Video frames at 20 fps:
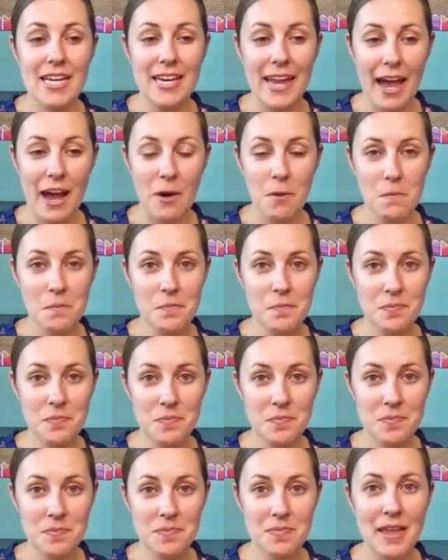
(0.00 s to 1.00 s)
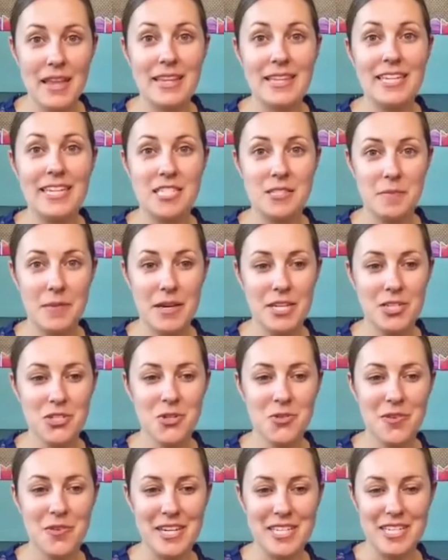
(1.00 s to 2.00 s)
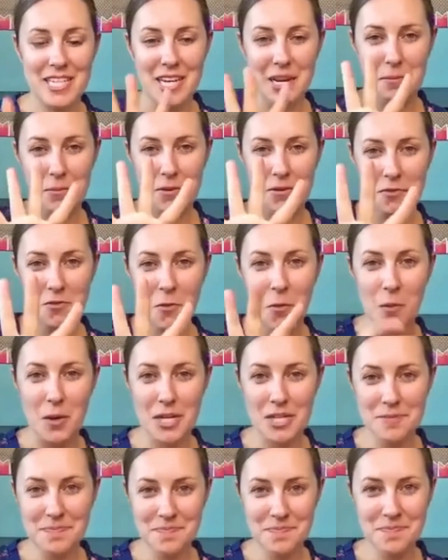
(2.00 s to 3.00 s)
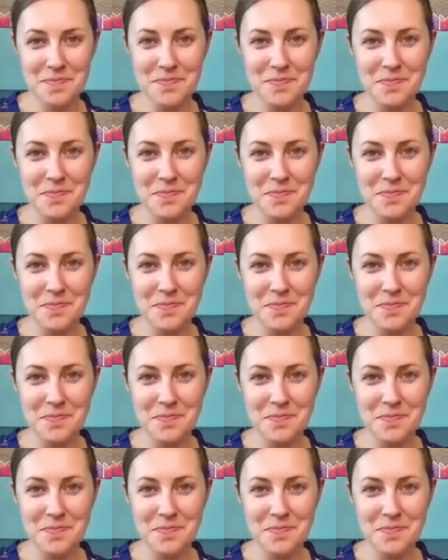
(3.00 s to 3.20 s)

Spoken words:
Now, that leads me to reason number 4,